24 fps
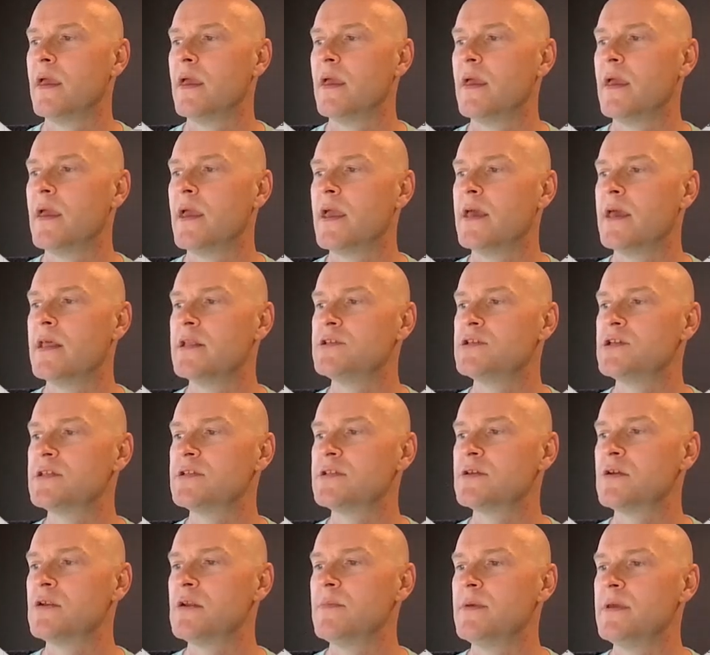And it's
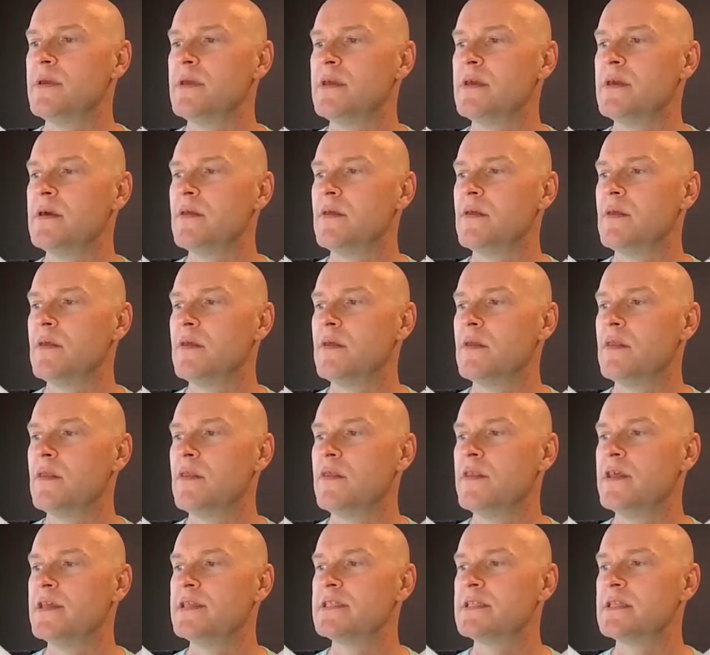just gonna be
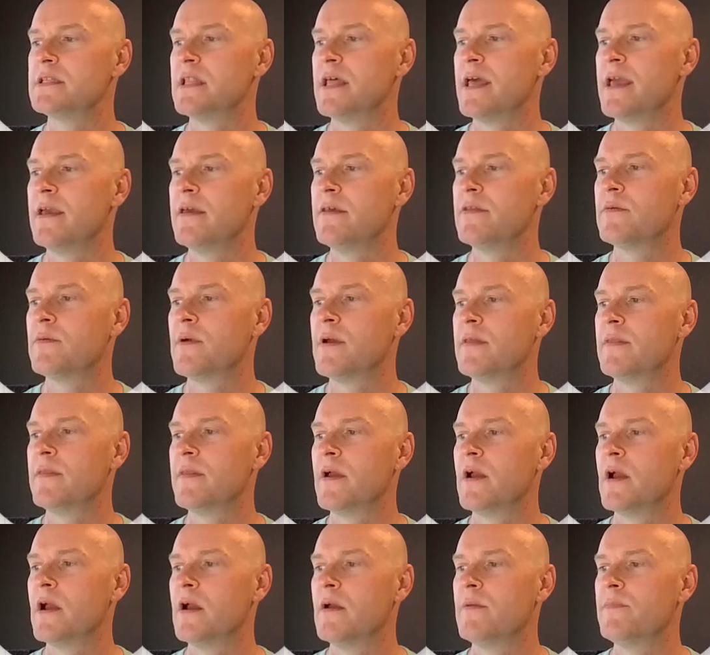this length right
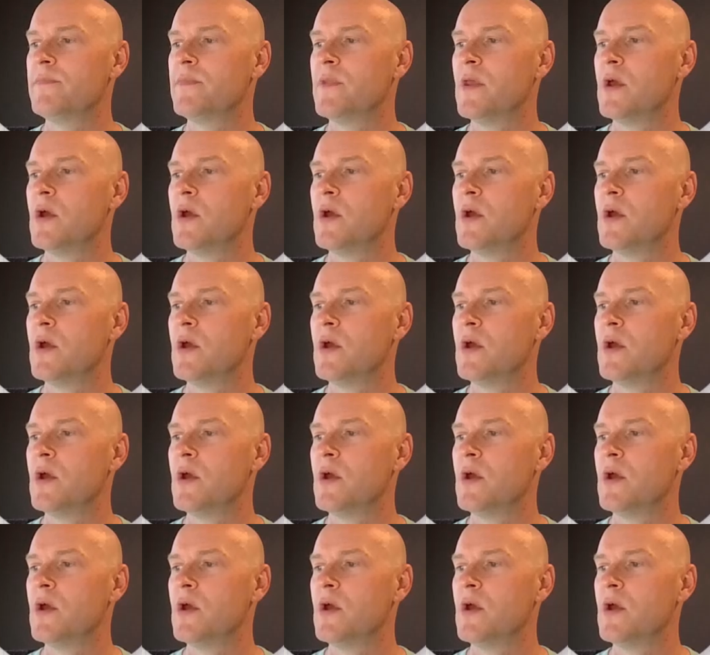there.